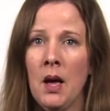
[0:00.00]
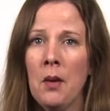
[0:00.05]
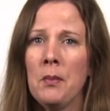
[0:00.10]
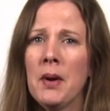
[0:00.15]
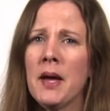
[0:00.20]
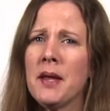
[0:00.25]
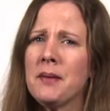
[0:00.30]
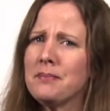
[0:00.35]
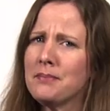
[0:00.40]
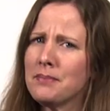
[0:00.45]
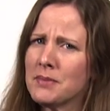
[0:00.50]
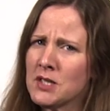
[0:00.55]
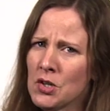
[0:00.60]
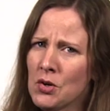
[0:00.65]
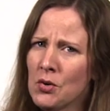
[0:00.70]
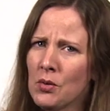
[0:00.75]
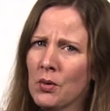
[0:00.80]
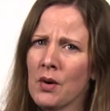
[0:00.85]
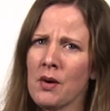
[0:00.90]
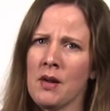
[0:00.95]
But
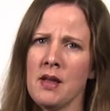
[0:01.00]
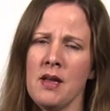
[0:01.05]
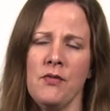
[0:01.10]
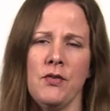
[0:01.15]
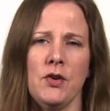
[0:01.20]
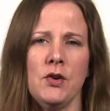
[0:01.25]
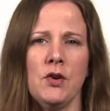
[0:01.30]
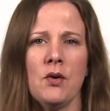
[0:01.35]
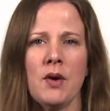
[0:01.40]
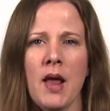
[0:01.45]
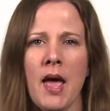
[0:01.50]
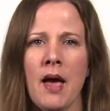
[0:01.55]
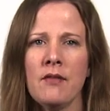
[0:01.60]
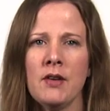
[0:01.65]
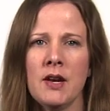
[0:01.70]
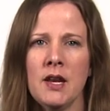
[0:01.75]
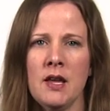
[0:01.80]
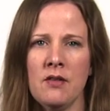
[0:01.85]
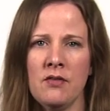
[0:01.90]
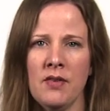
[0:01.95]
don't worry if you don't have
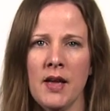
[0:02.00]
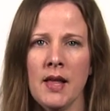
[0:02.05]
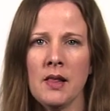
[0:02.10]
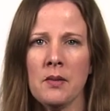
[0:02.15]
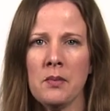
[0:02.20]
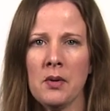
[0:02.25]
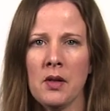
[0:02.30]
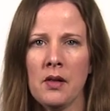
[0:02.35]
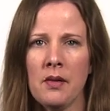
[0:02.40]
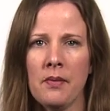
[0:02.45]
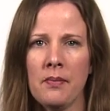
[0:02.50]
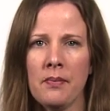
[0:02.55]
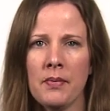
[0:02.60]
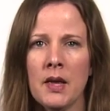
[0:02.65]
any available.